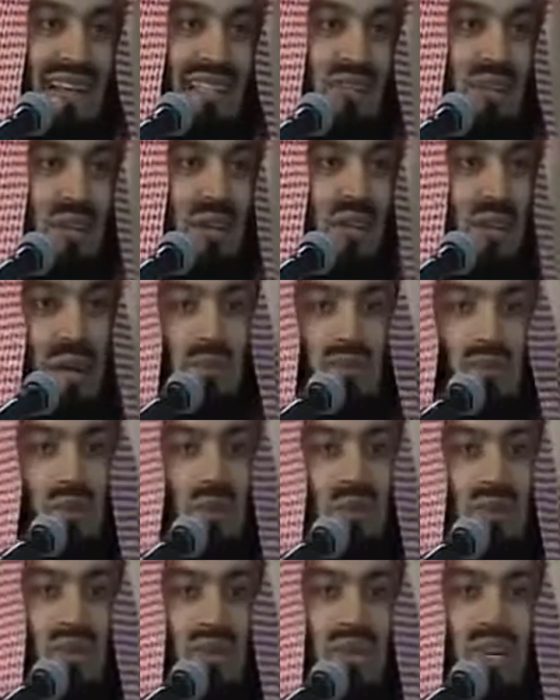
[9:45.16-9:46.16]
I told him, I'm
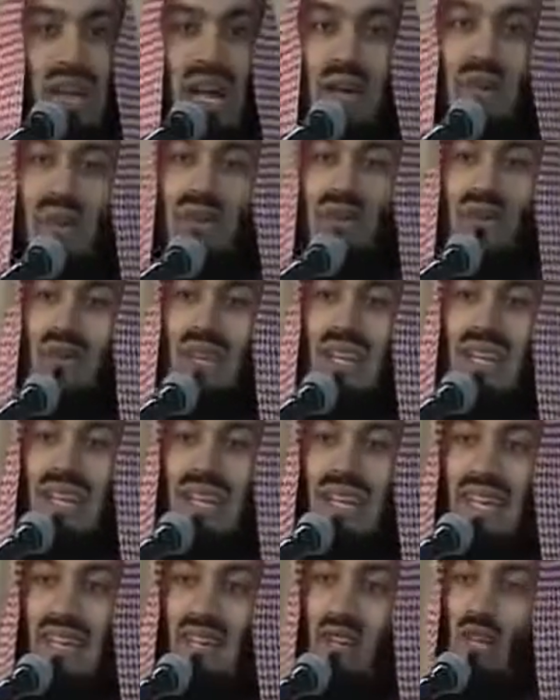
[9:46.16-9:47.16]
so sorry. I won't do that
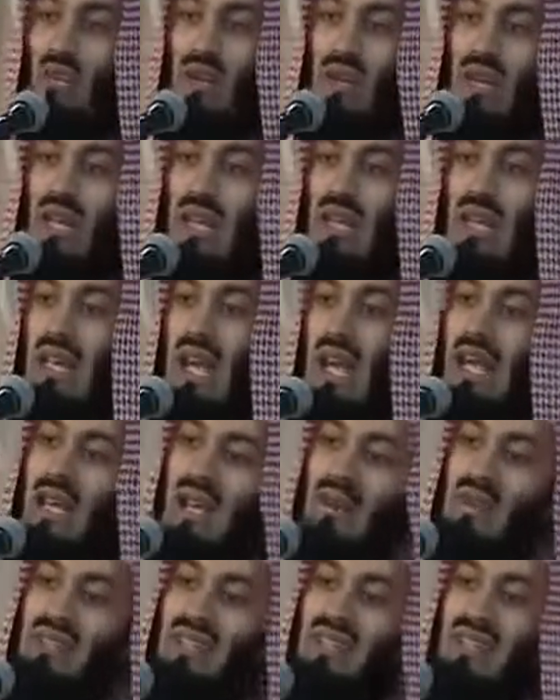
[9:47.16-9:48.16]
again. You know, really,
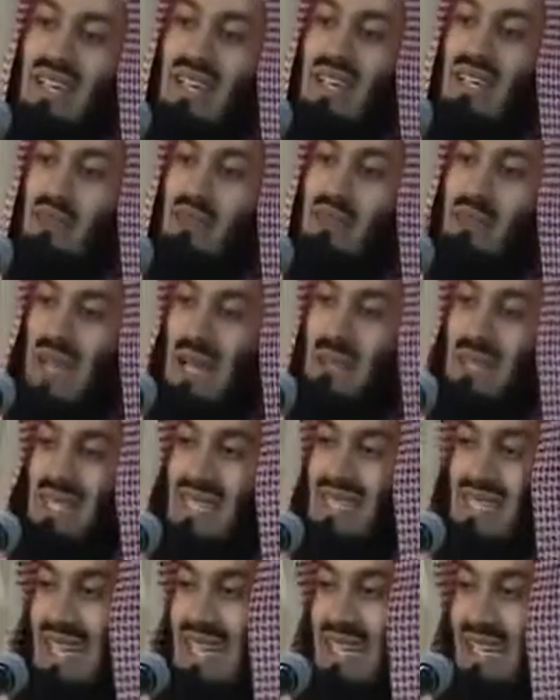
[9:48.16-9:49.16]
it was my
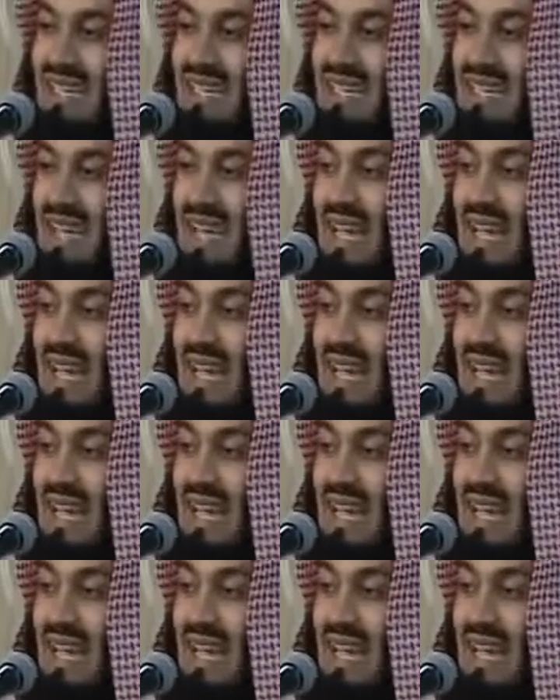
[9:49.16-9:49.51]
mistake.